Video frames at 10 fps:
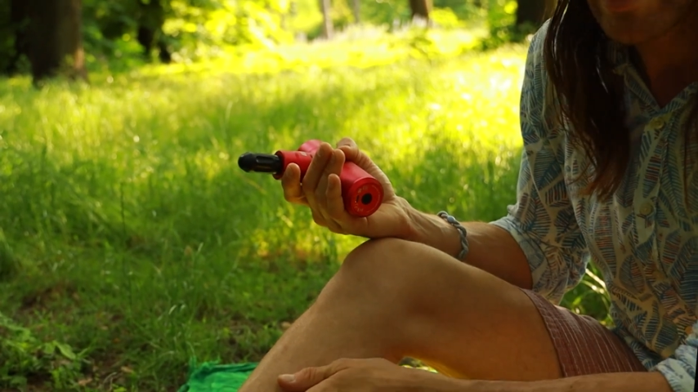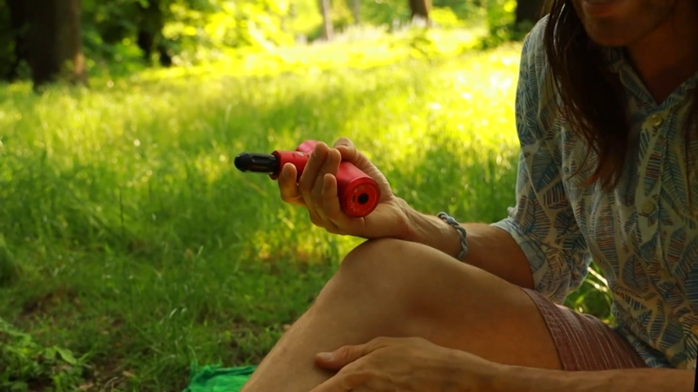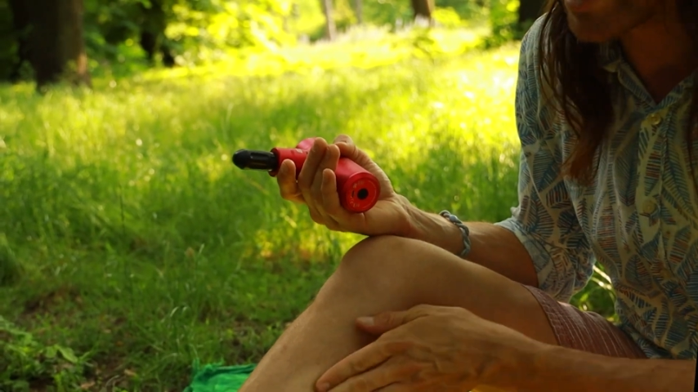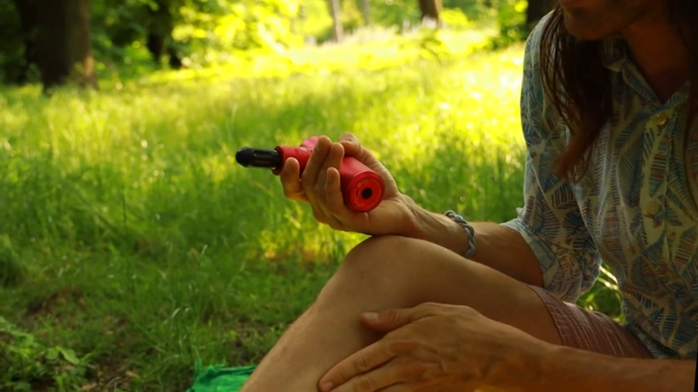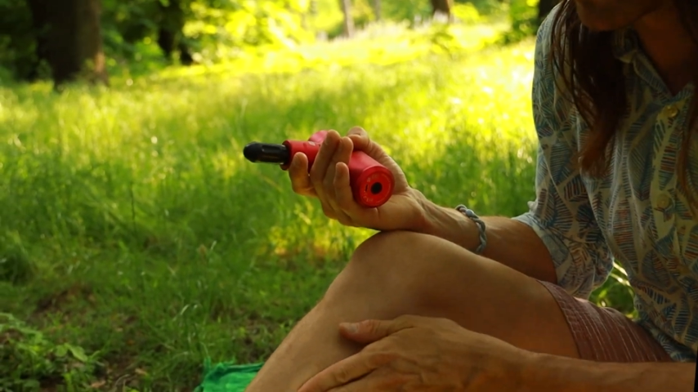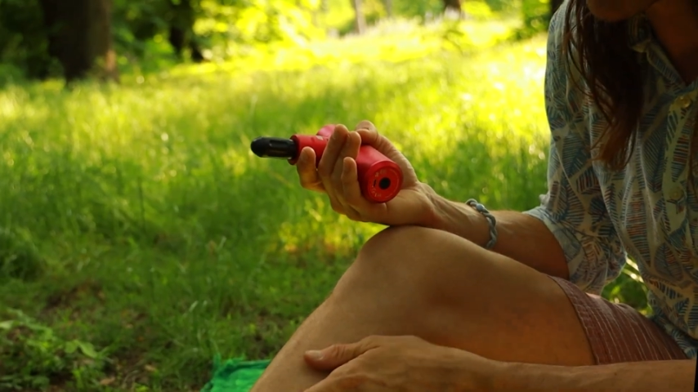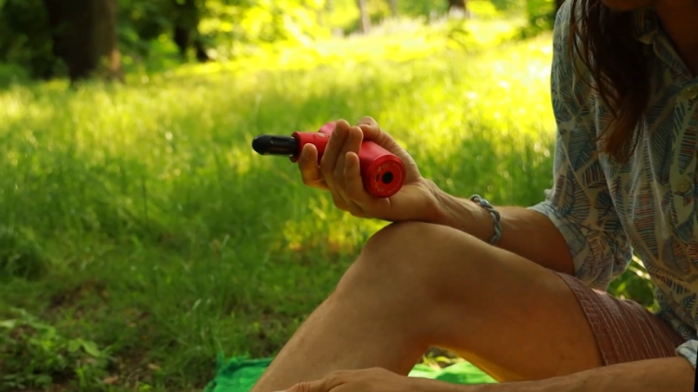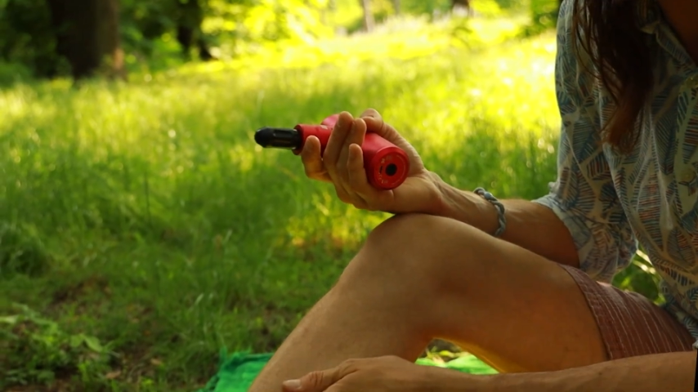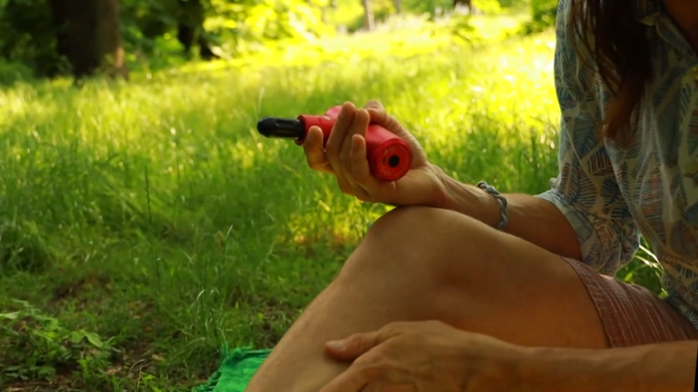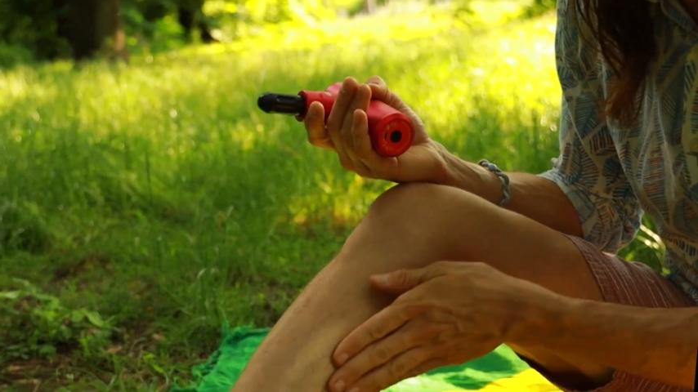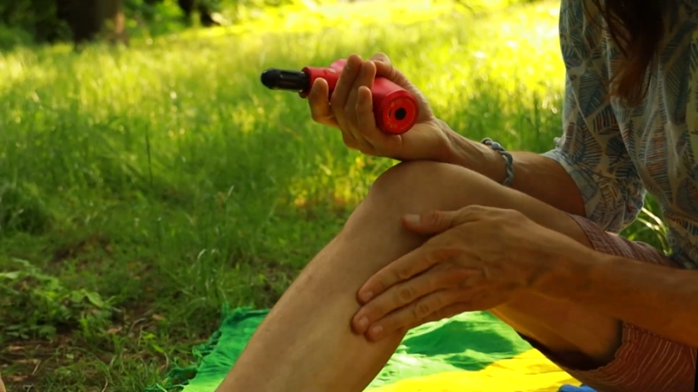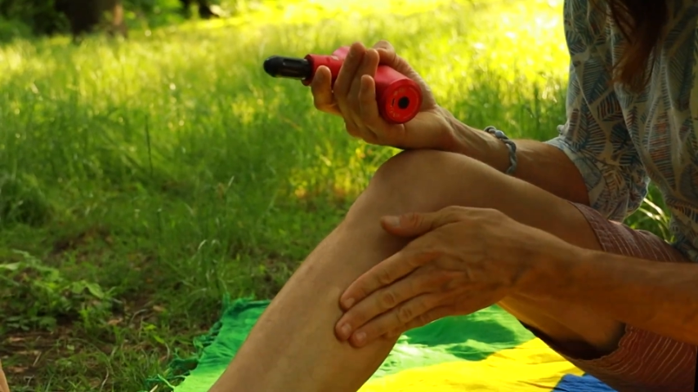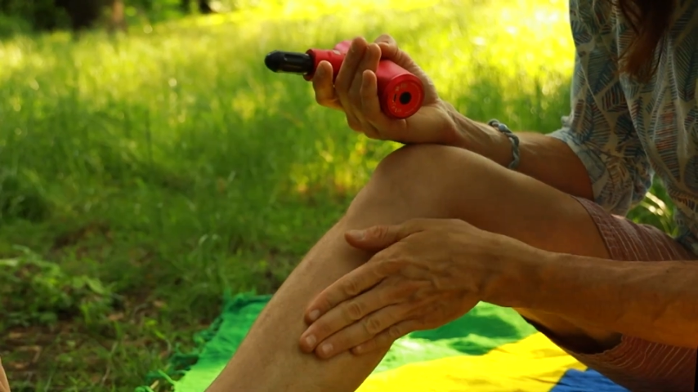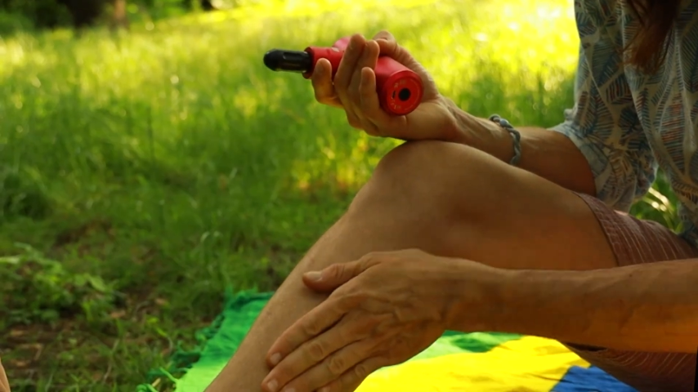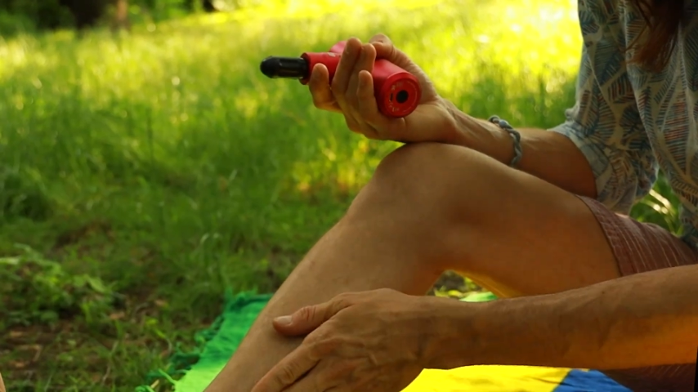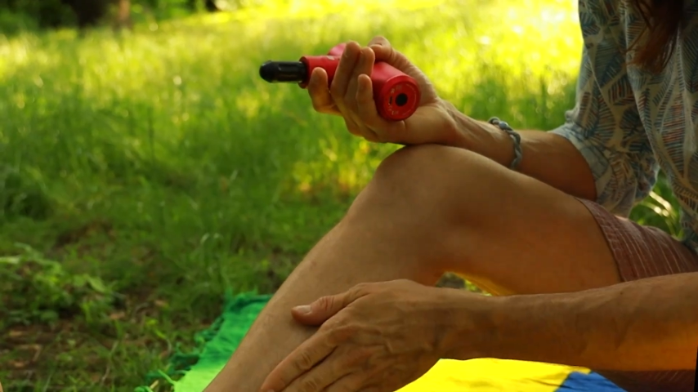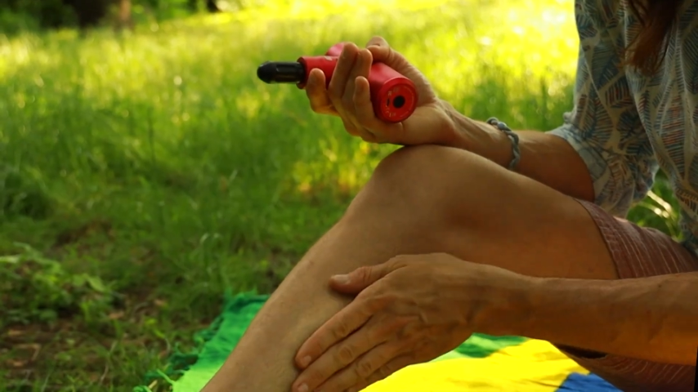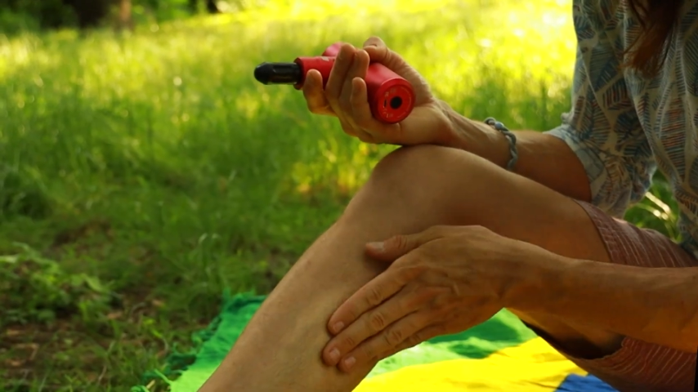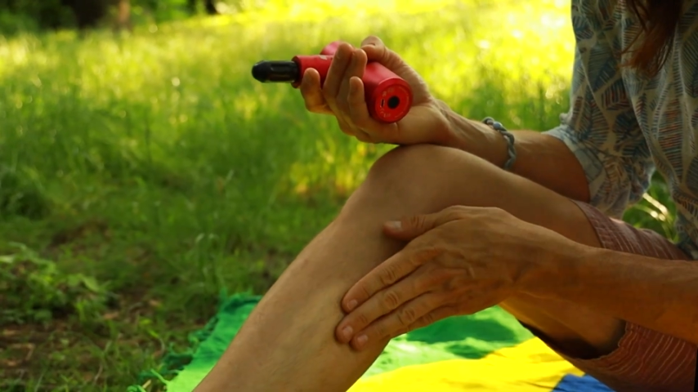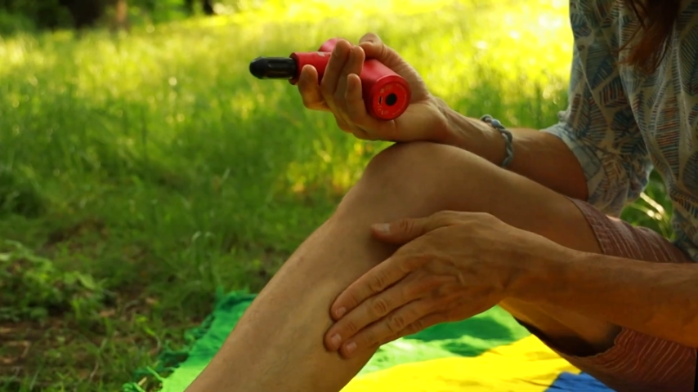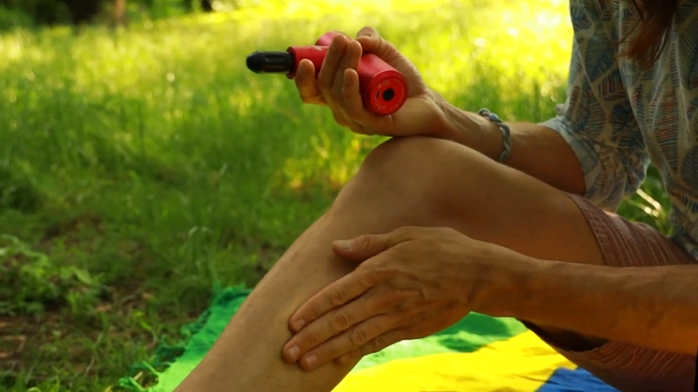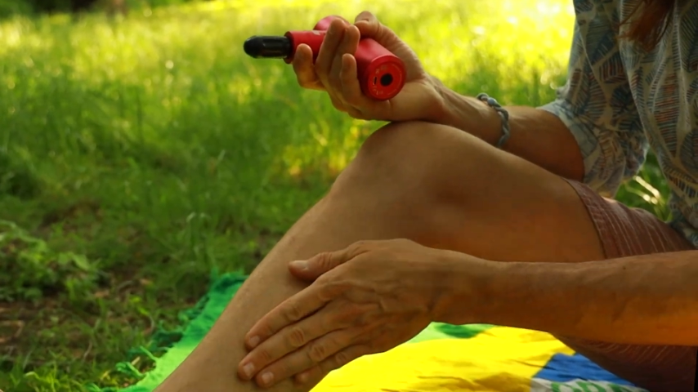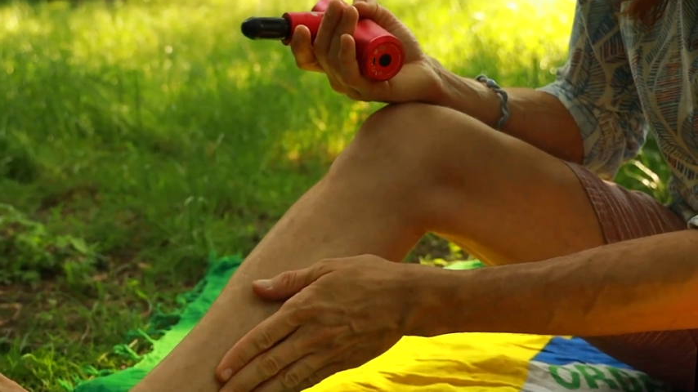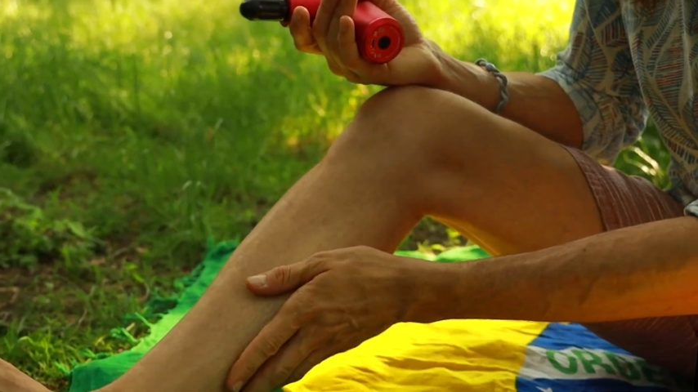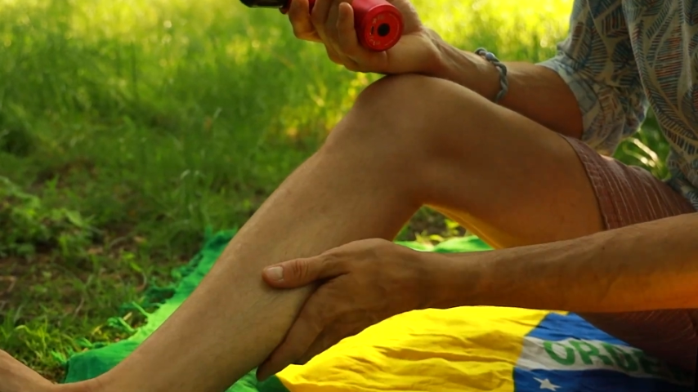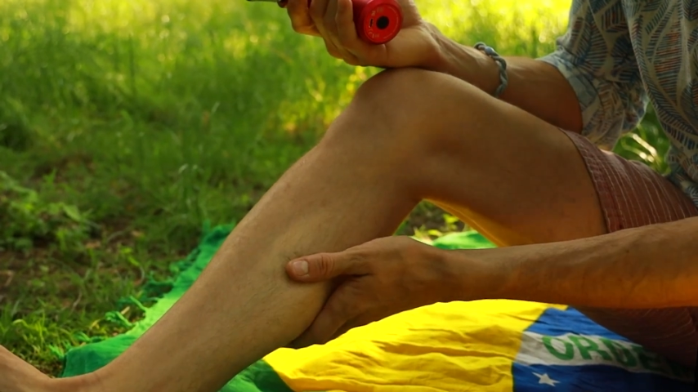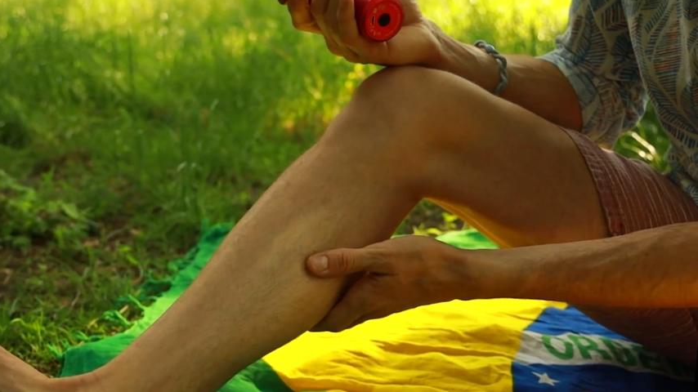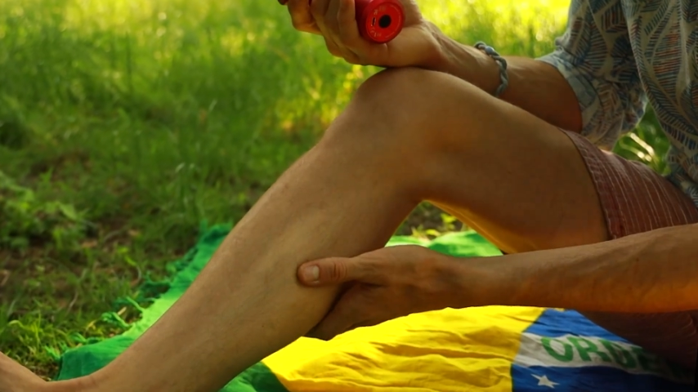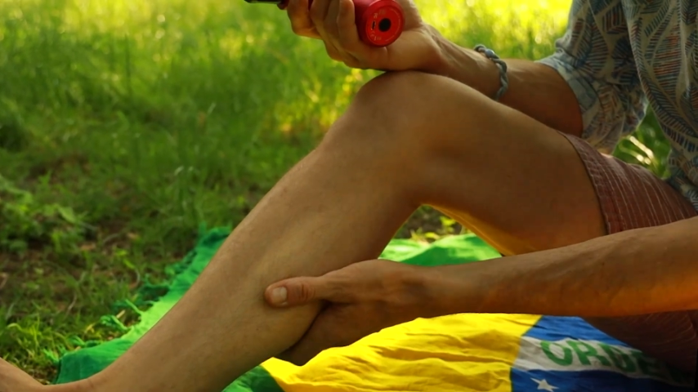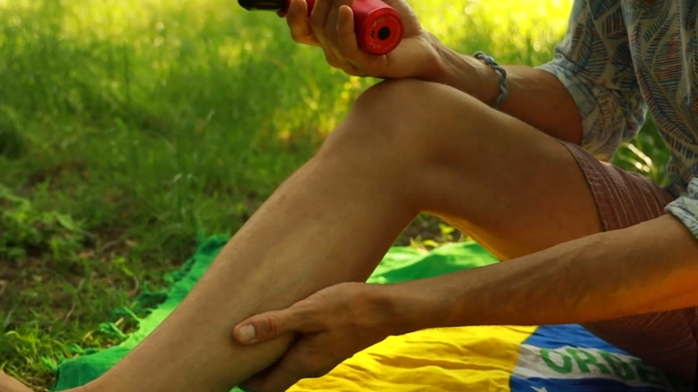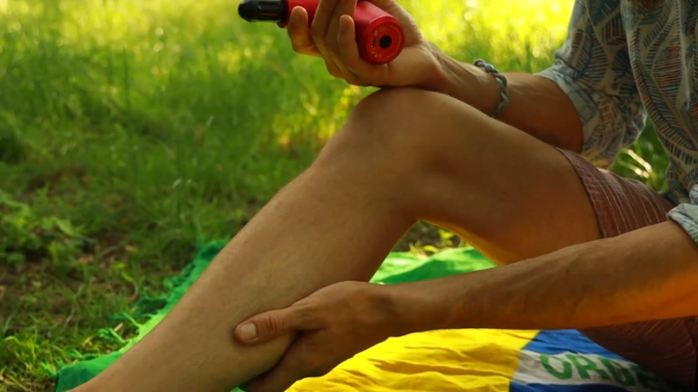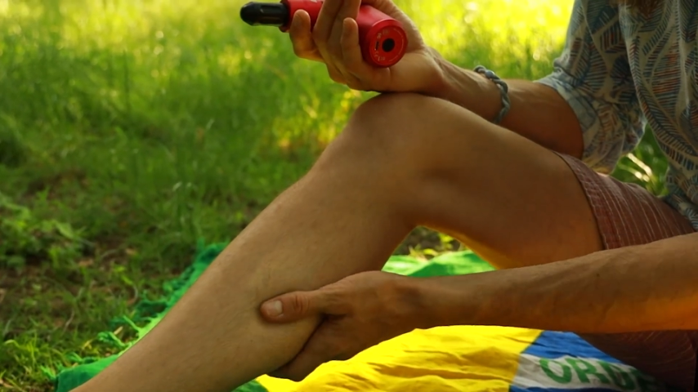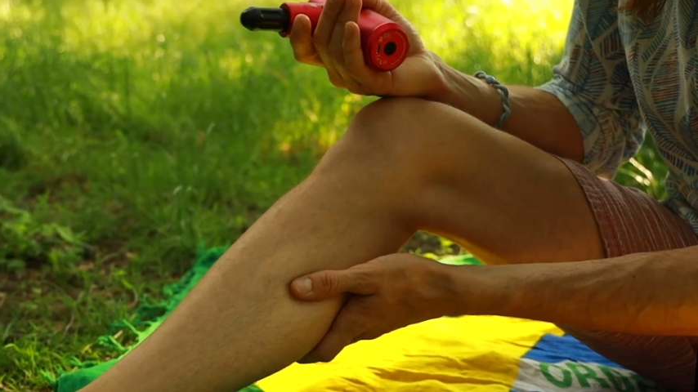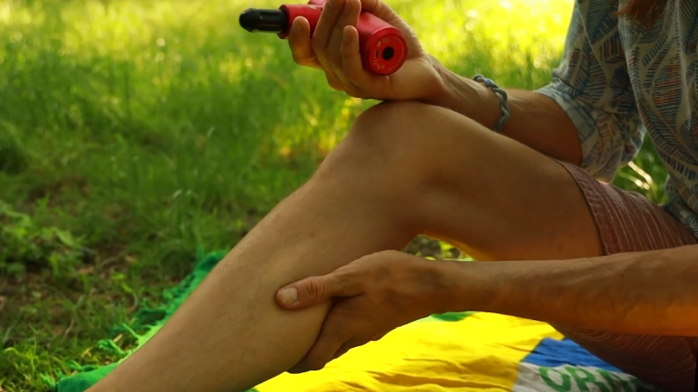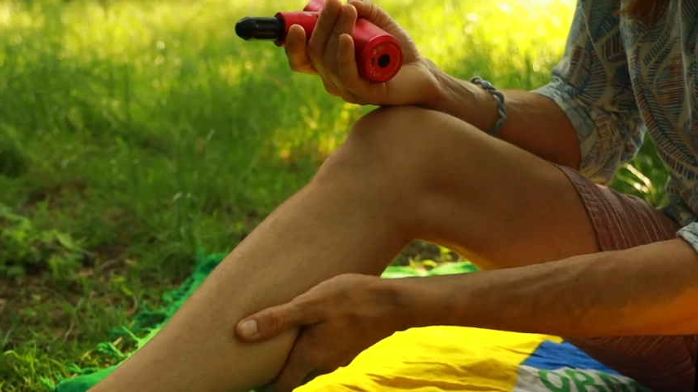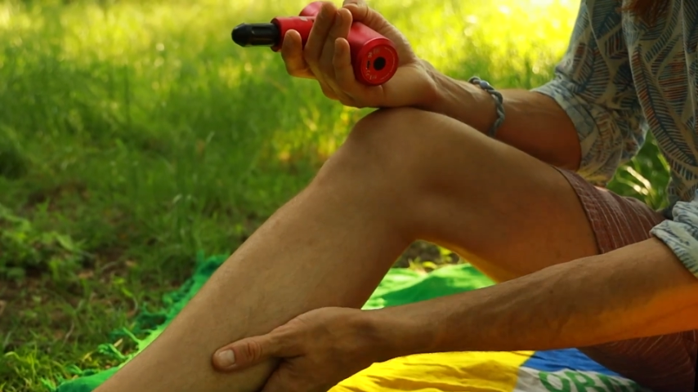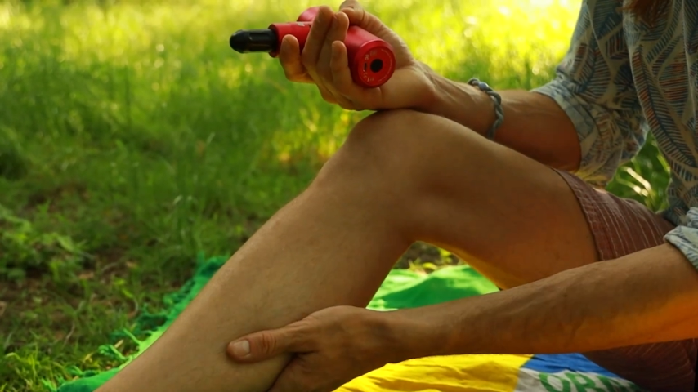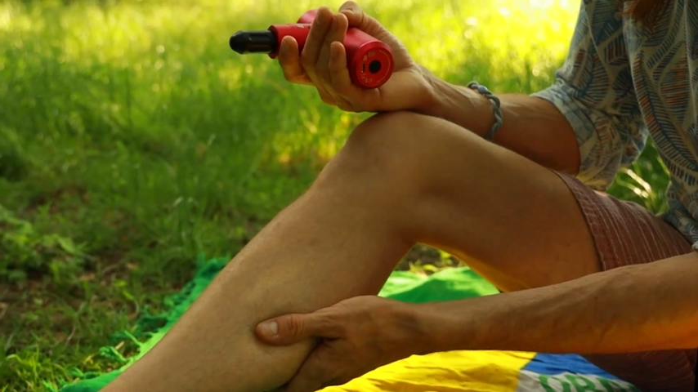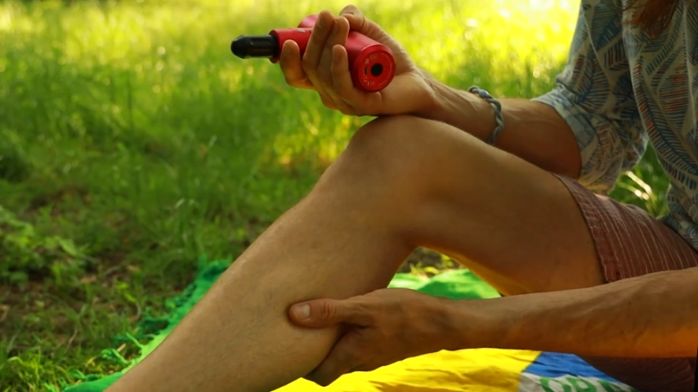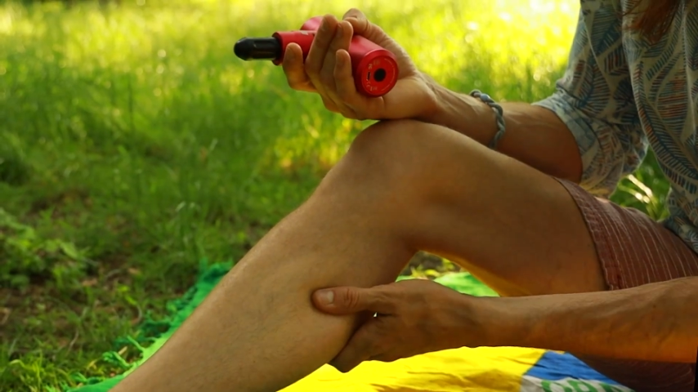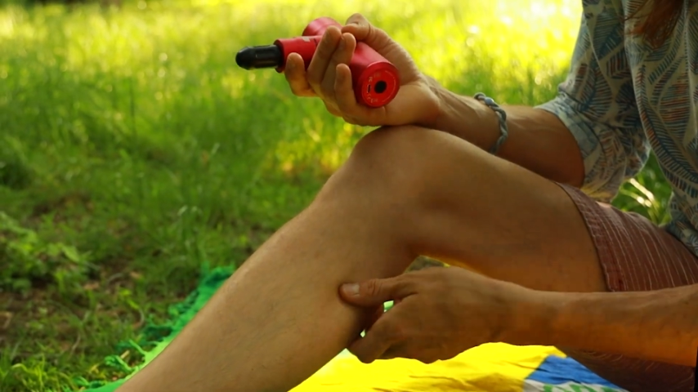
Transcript: [unreadable: no face in view]